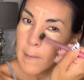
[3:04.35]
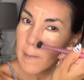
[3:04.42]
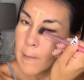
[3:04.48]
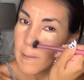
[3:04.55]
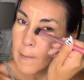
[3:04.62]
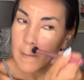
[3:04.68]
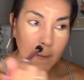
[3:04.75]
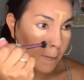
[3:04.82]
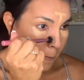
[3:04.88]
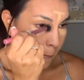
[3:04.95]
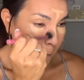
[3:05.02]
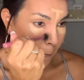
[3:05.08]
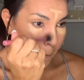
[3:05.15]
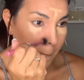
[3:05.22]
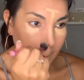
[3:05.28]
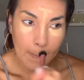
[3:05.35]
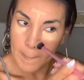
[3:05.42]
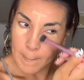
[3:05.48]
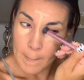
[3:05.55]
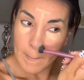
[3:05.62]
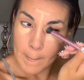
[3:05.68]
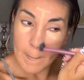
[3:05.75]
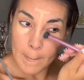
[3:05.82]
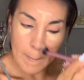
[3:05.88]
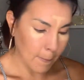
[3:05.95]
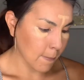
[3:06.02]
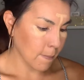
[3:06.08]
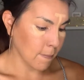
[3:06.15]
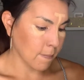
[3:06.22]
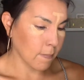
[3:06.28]
It's so easy to work with,
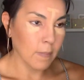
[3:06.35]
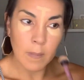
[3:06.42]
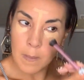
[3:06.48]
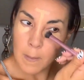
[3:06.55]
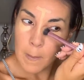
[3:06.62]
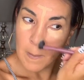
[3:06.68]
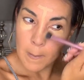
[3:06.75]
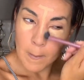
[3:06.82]
very blendable,